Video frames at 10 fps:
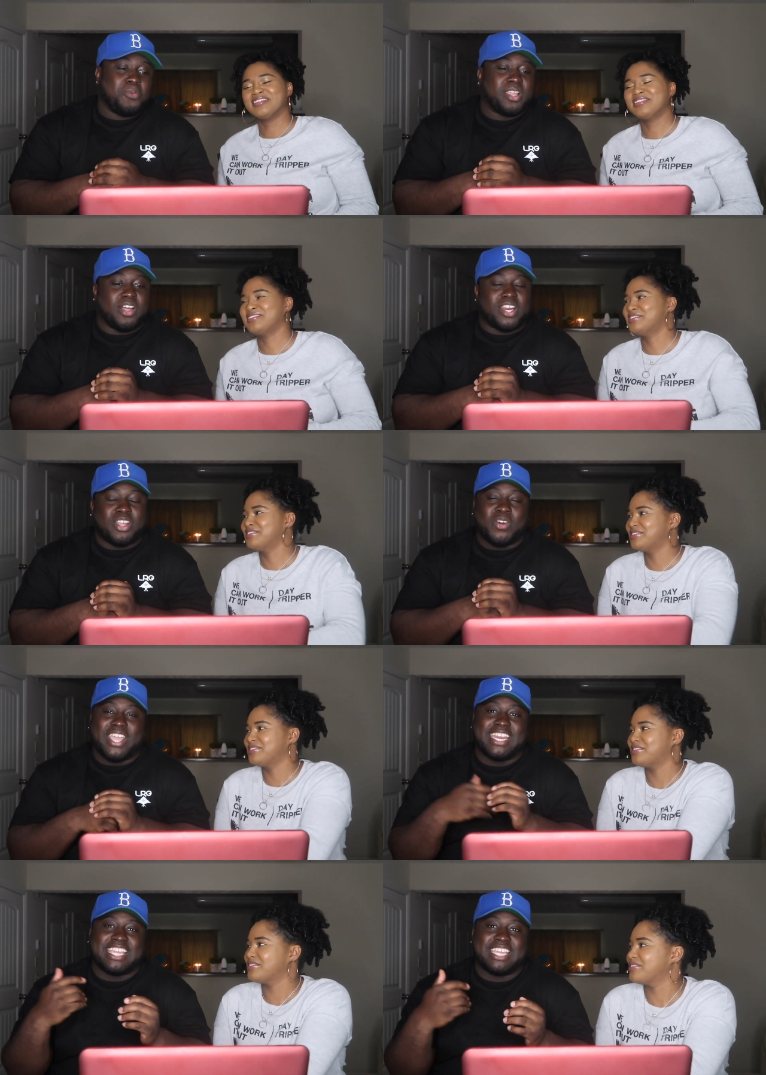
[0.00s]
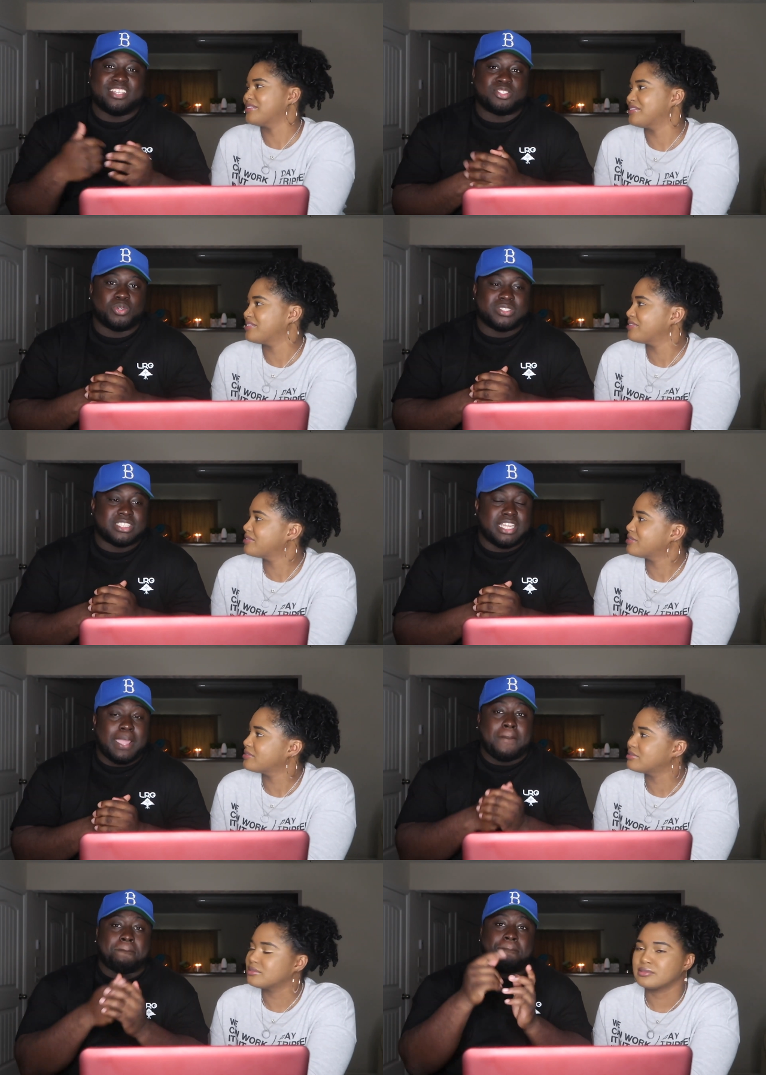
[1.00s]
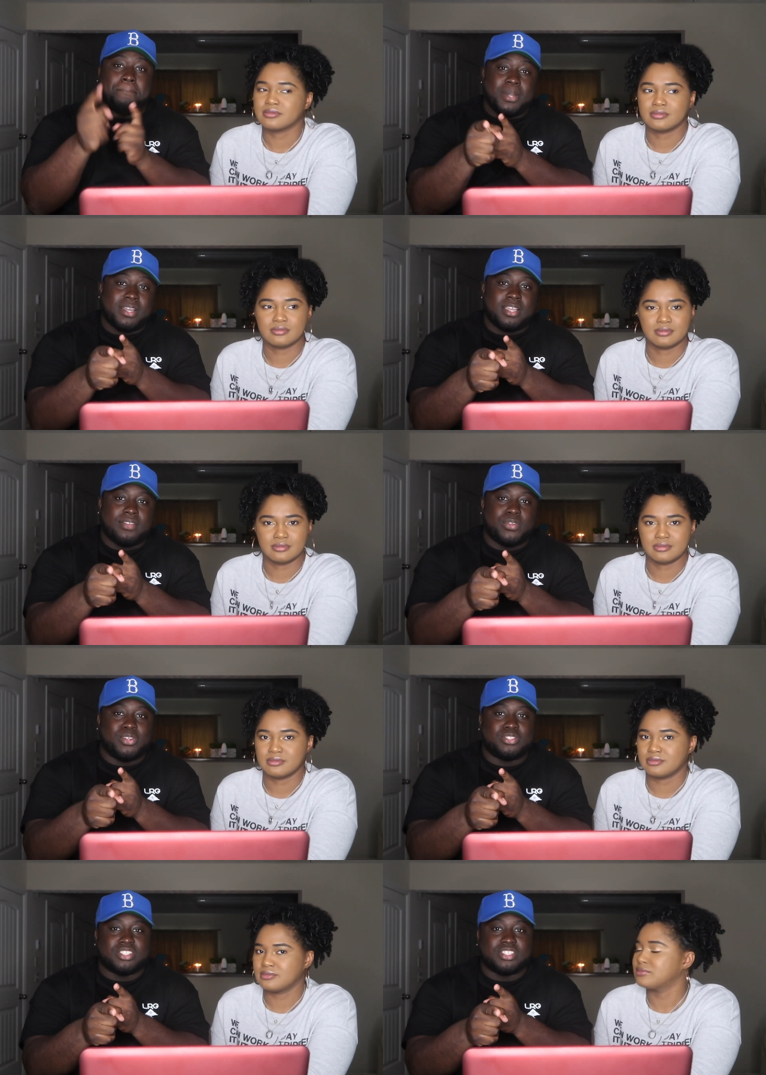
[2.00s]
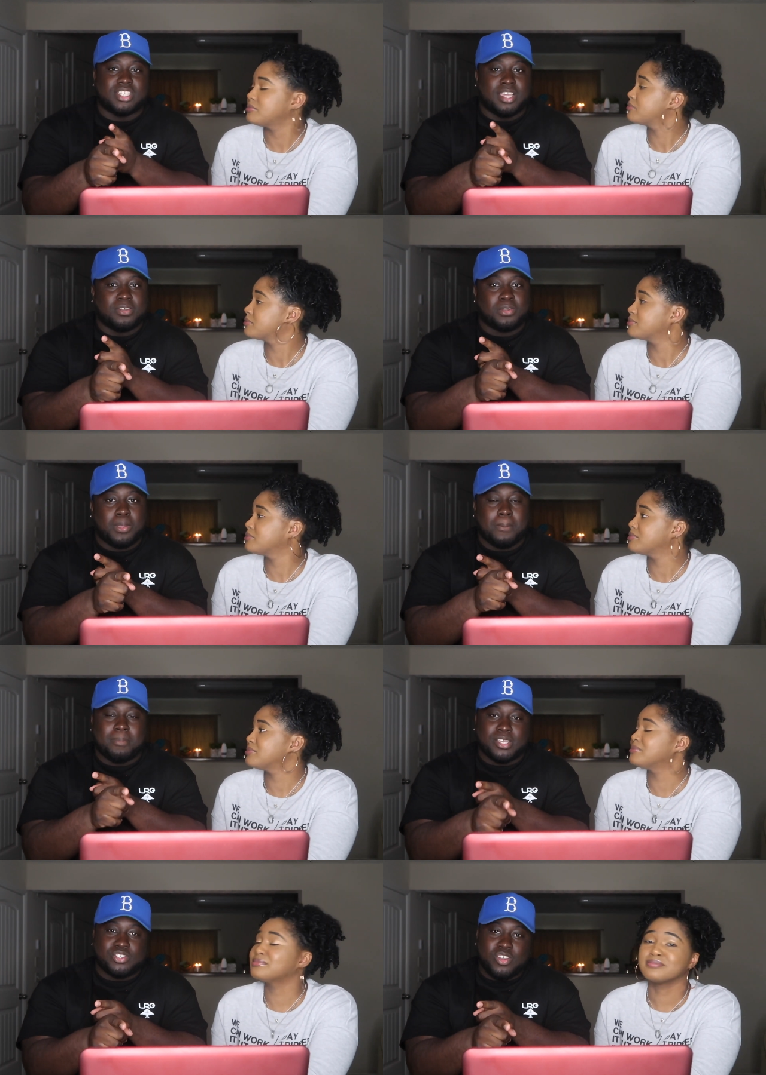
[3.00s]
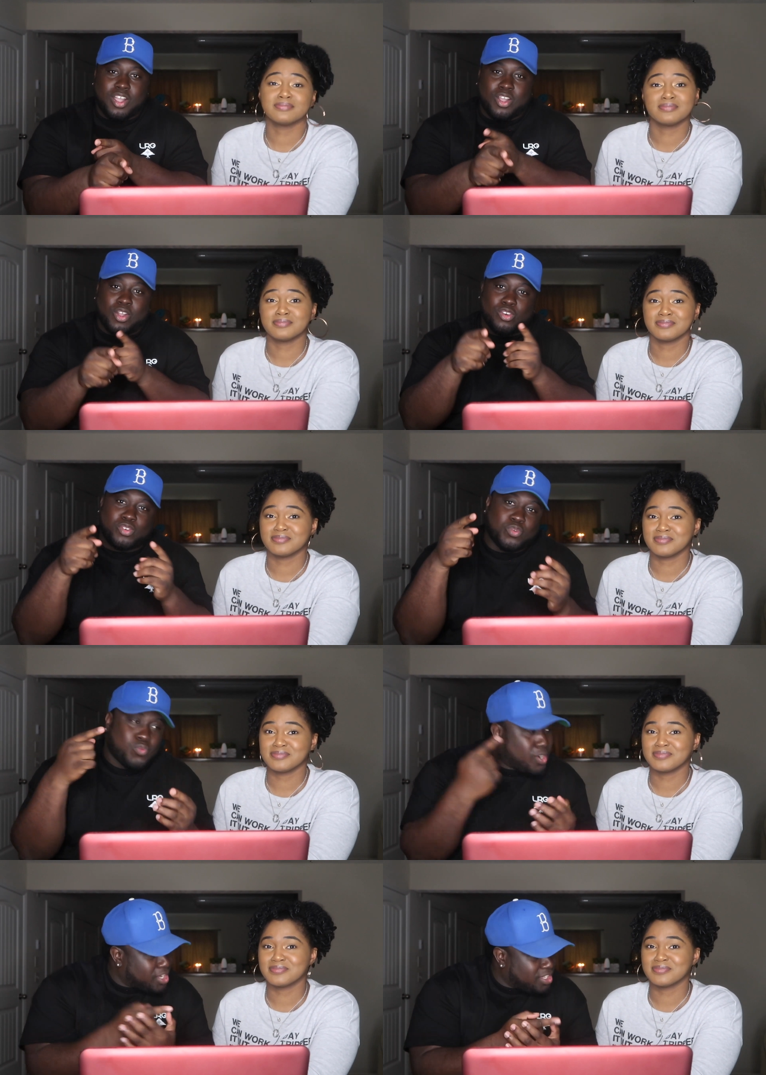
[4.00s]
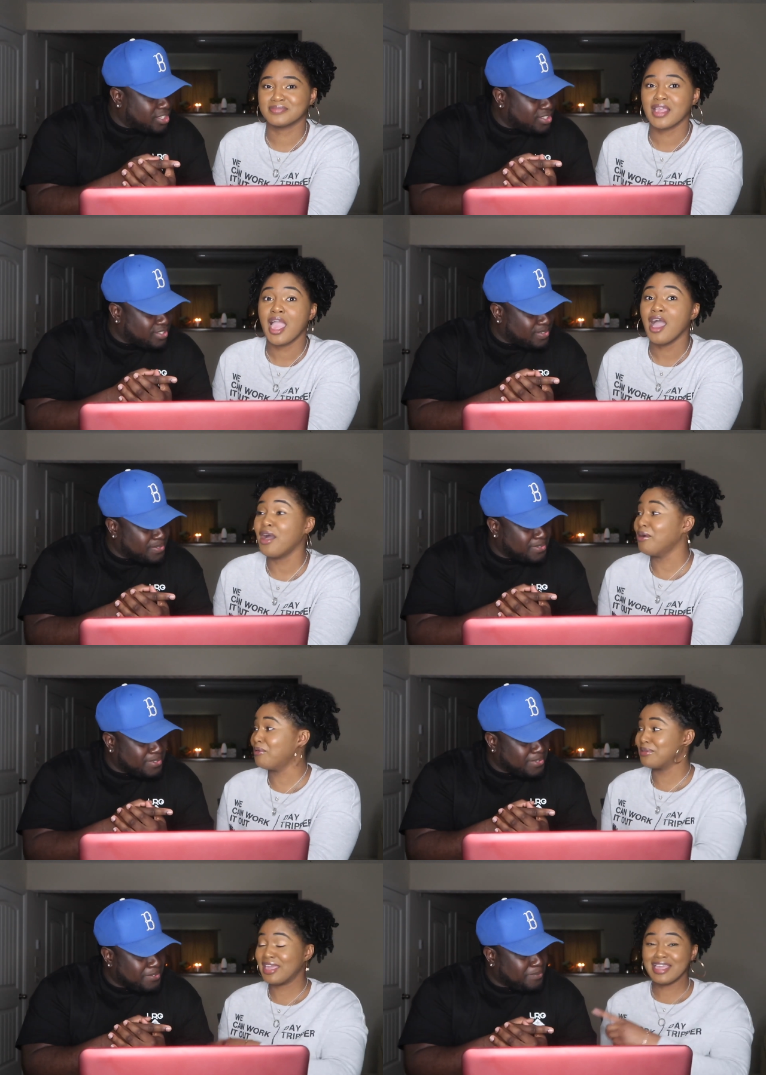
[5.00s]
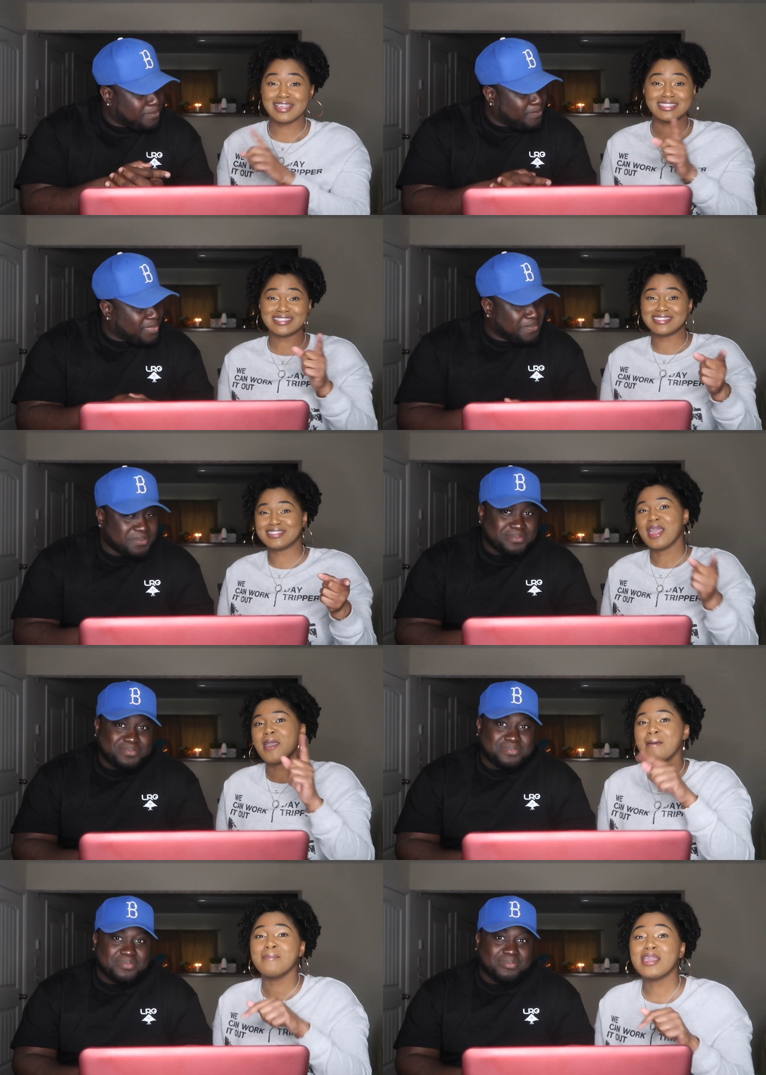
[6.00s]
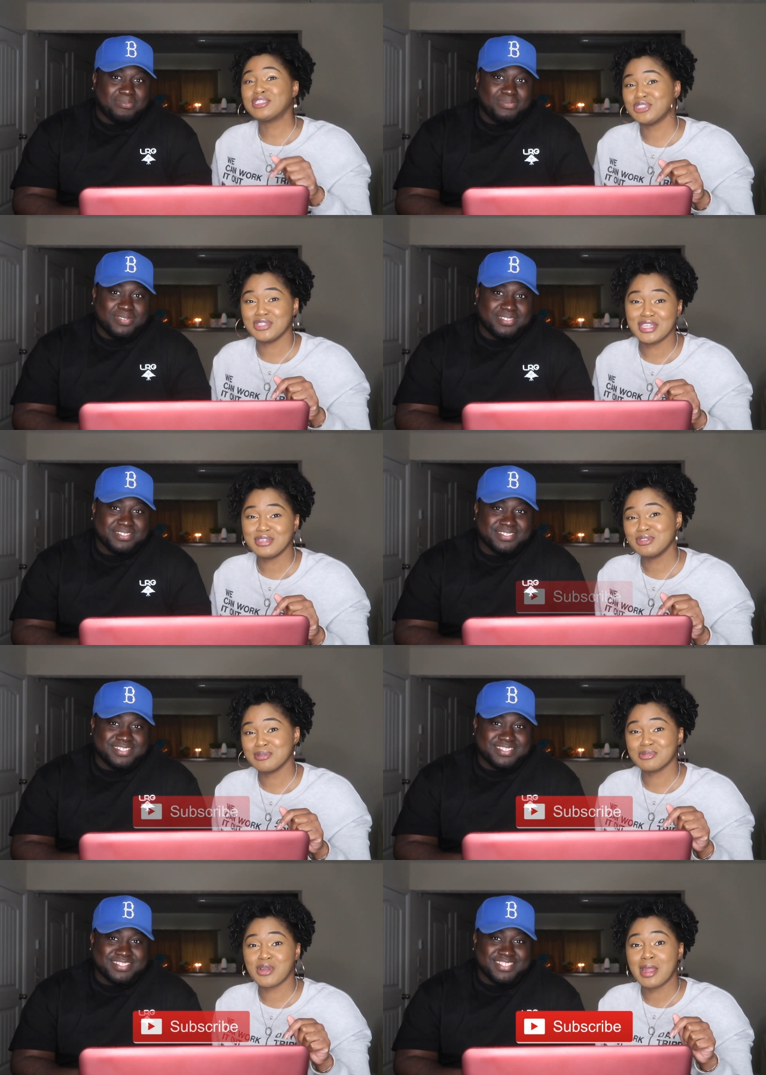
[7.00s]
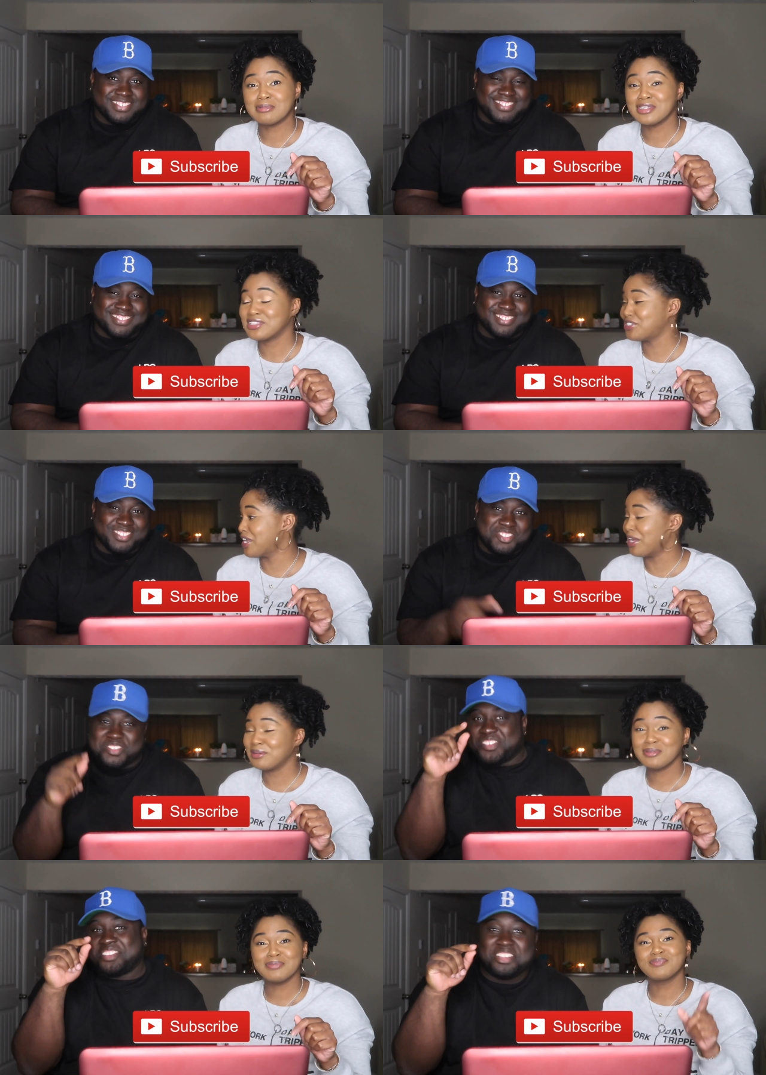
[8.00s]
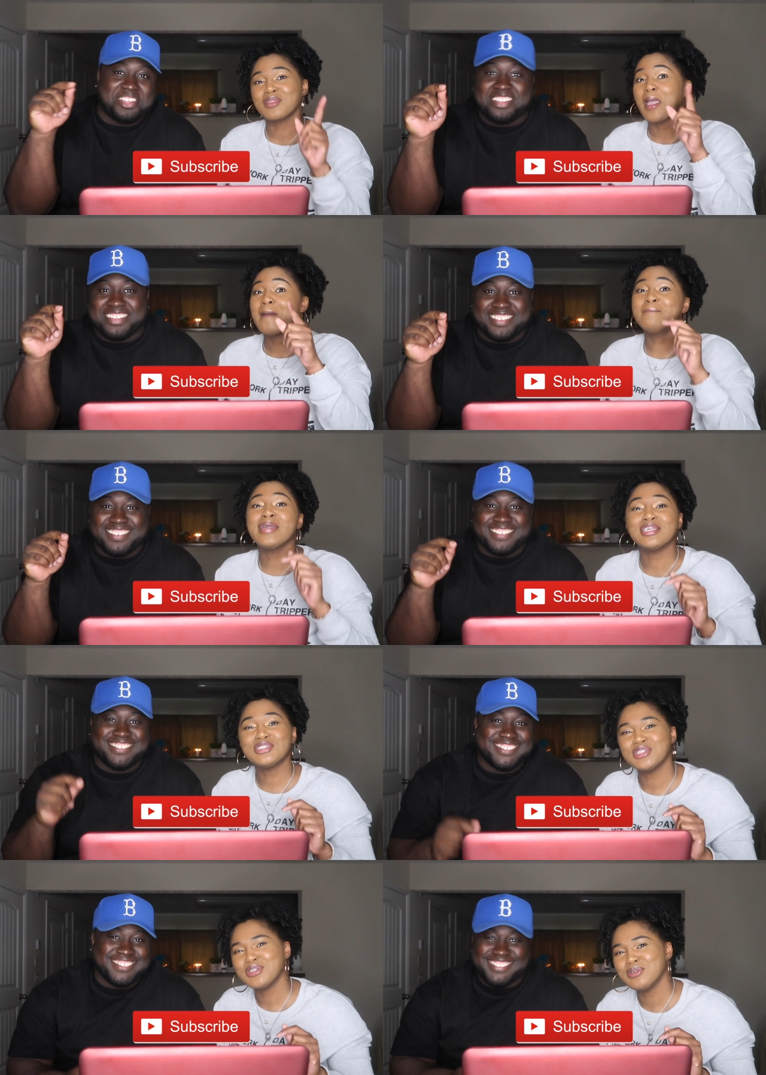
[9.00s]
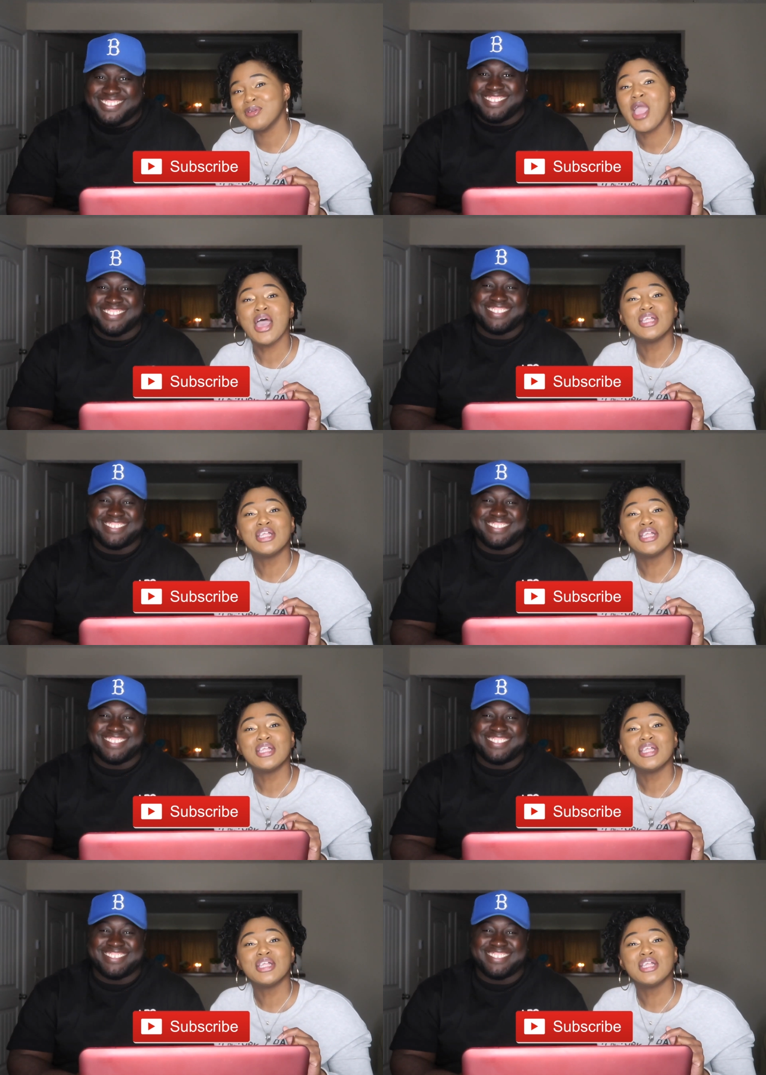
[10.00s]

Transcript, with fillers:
Speaker 1: we gonna go ahead and get into it today. But if you're new to the channel, make sure y'all go do what?
Speaker 2: Oh yes. Make sure that you subscribe to the channel. Make sure you